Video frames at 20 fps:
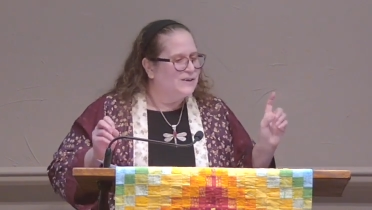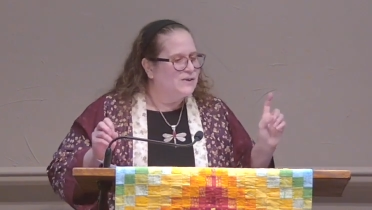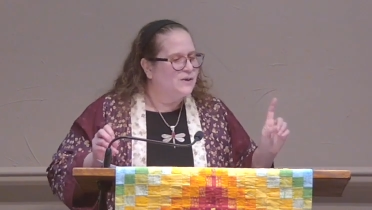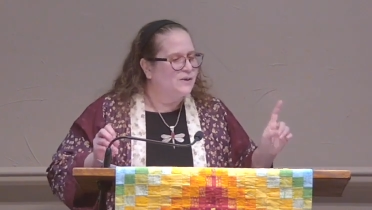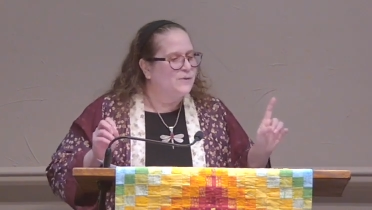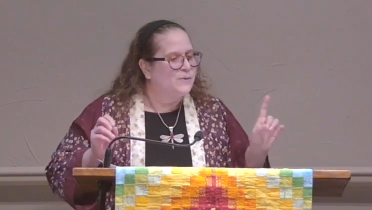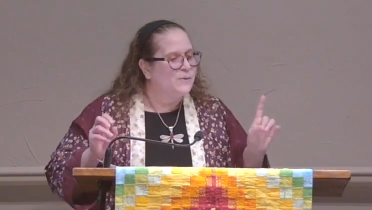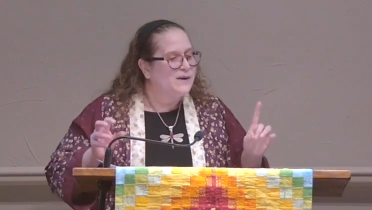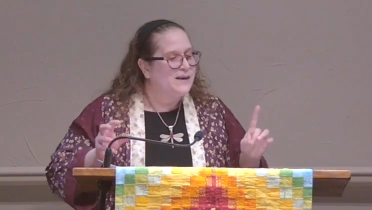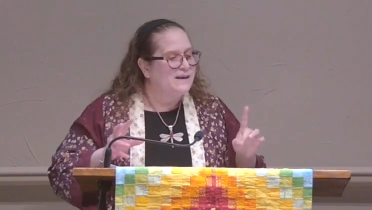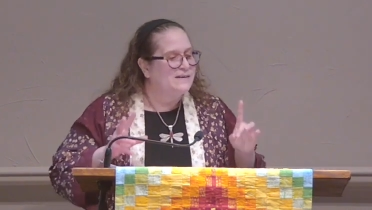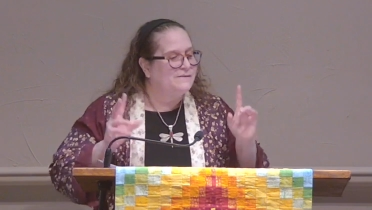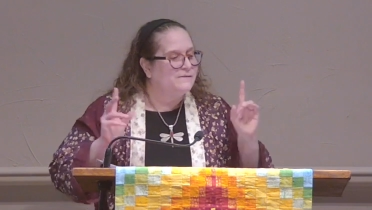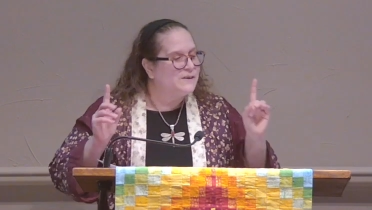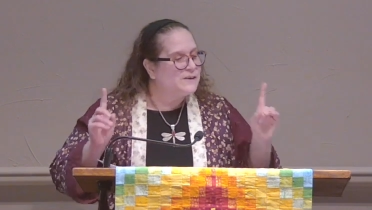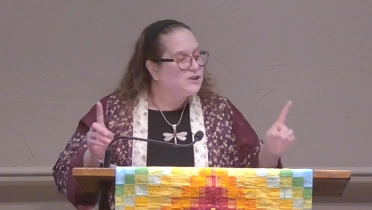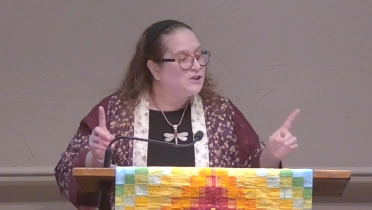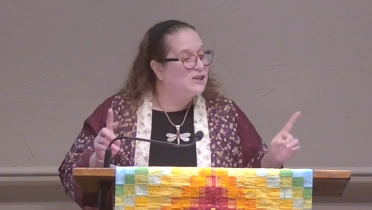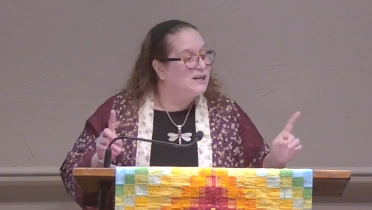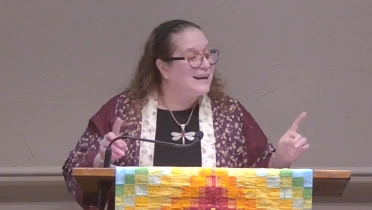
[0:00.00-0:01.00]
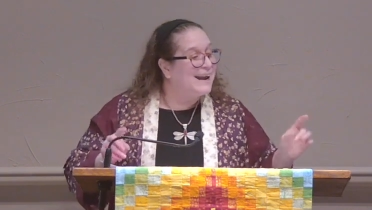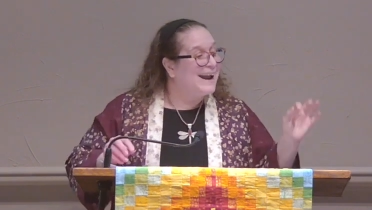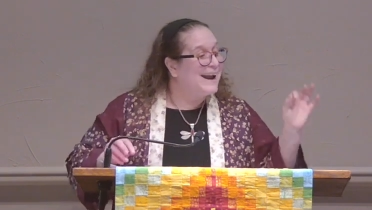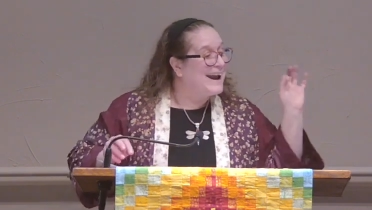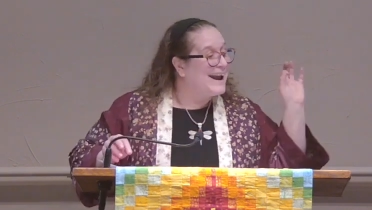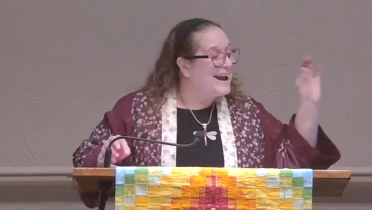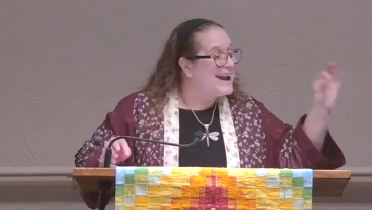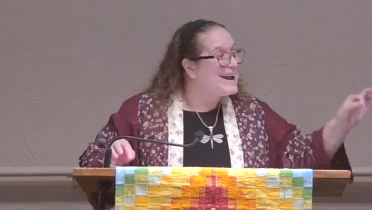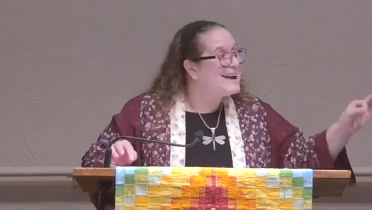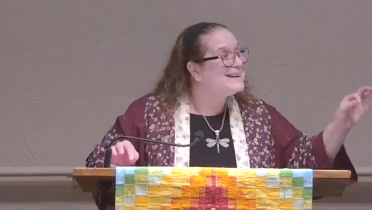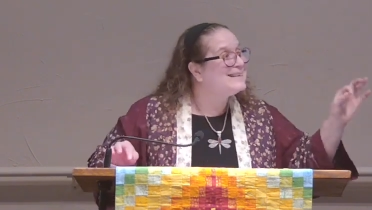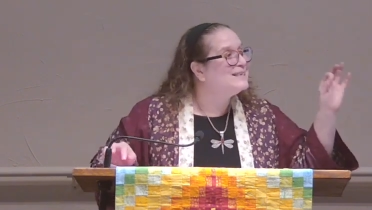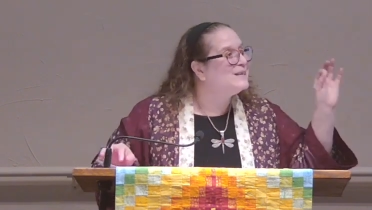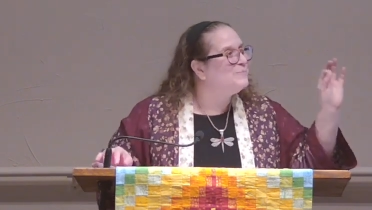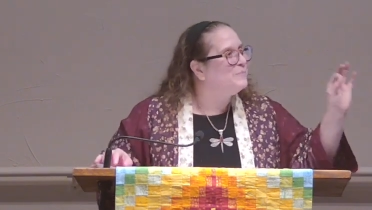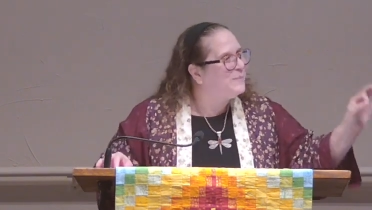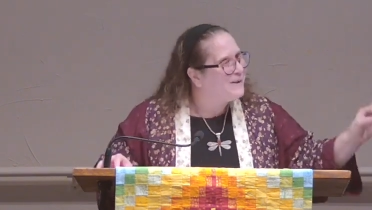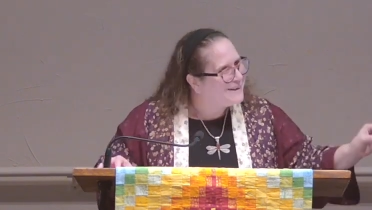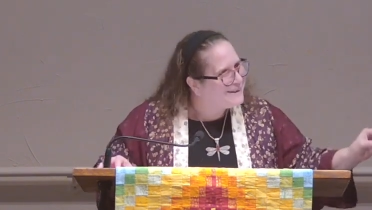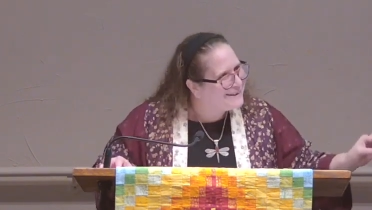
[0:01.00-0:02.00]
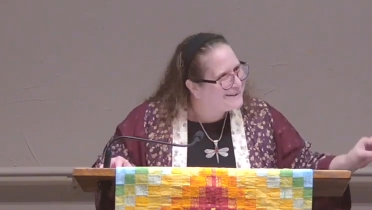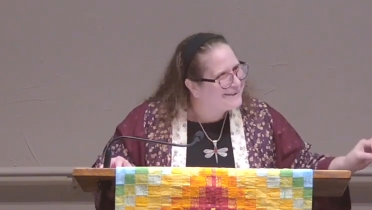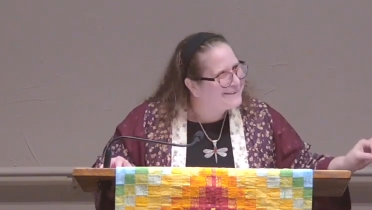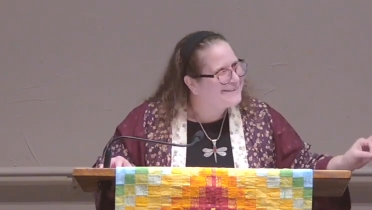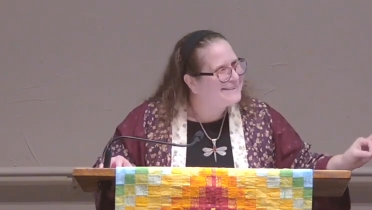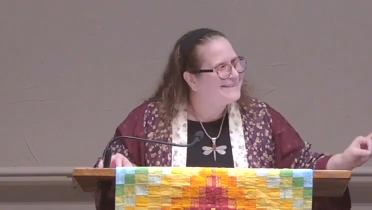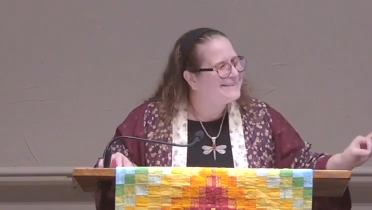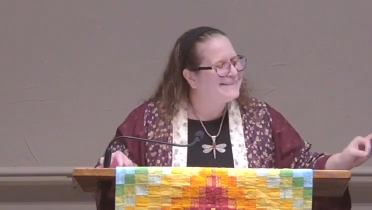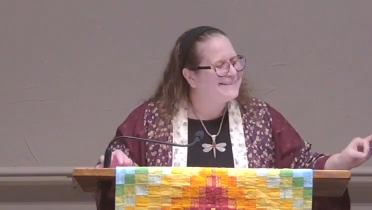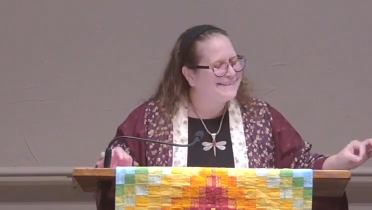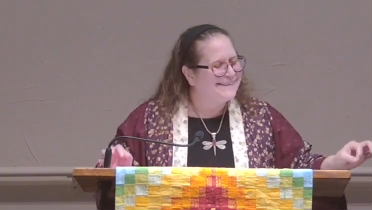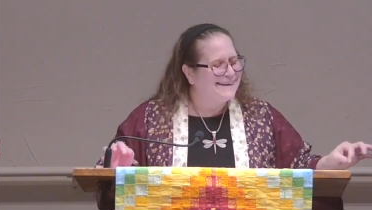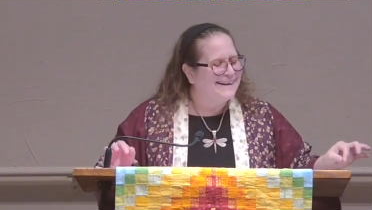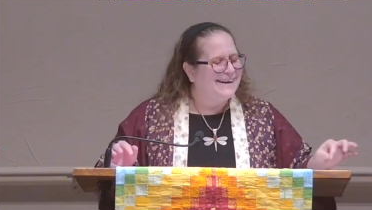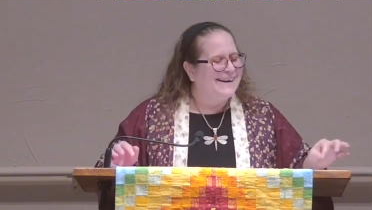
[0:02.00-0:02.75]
so that we envision and build